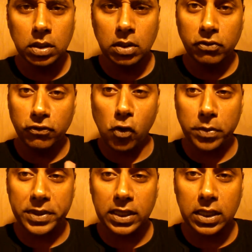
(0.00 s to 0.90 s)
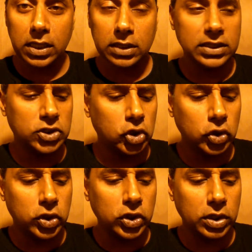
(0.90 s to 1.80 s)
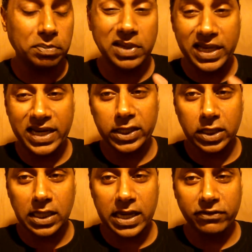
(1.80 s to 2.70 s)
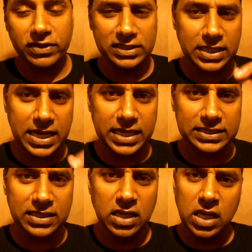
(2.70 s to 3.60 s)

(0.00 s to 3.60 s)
formula that you can apply to your life, because guys,